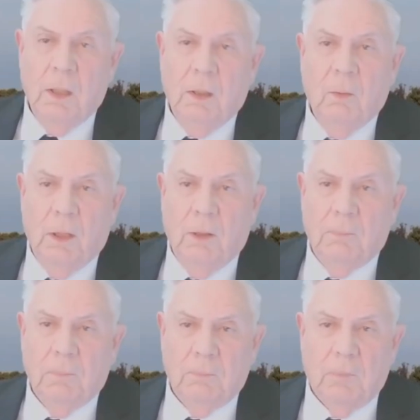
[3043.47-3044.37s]

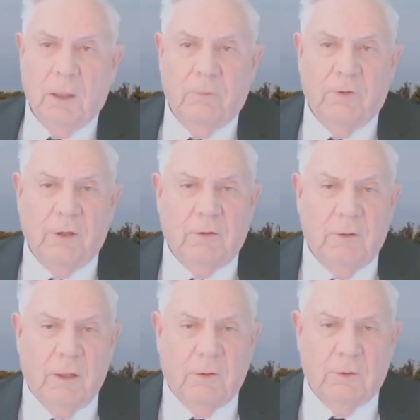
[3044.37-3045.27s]
Well, I think
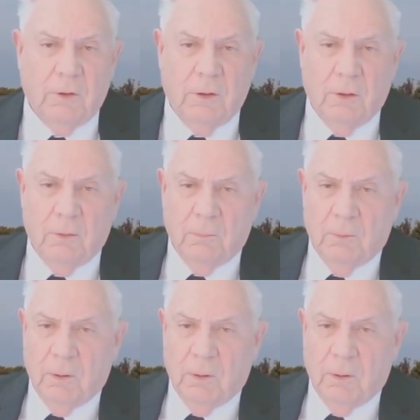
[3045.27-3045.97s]
that uh,